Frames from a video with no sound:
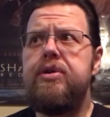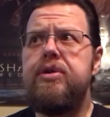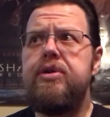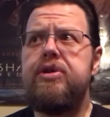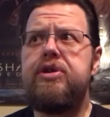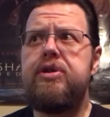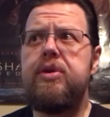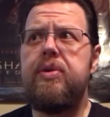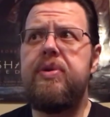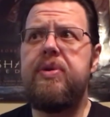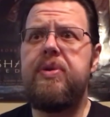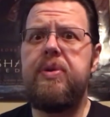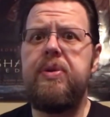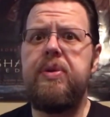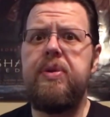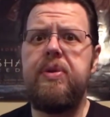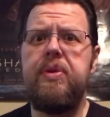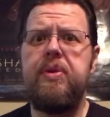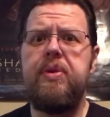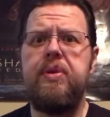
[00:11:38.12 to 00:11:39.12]
so
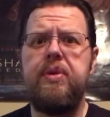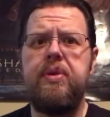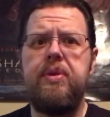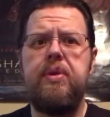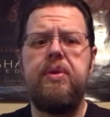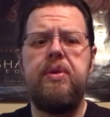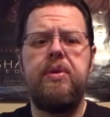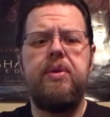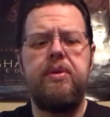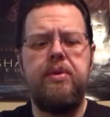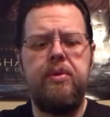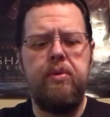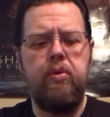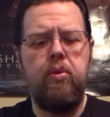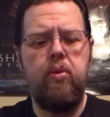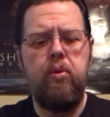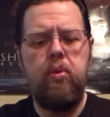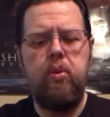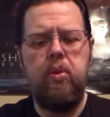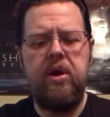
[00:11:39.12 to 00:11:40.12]

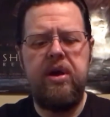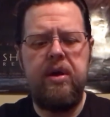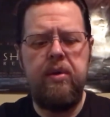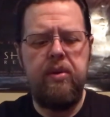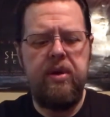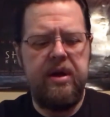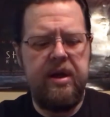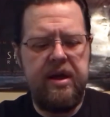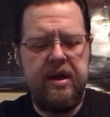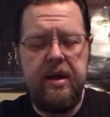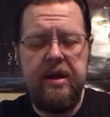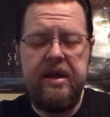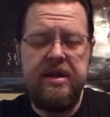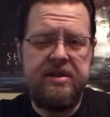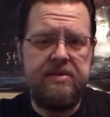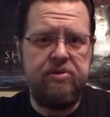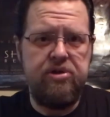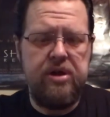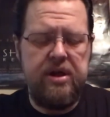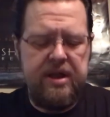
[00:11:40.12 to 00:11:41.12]
what I
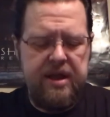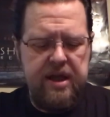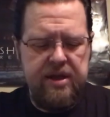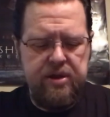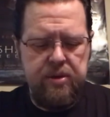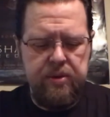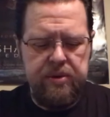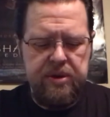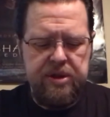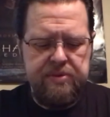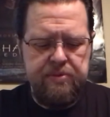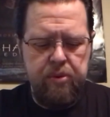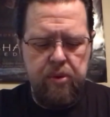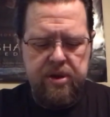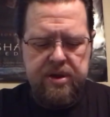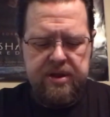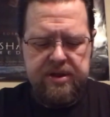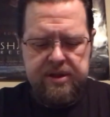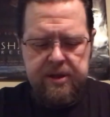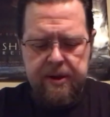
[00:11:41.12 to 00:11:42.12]
guess I'm trying to get to at this
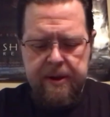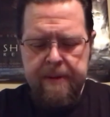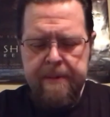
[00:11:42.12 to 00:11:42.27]
point is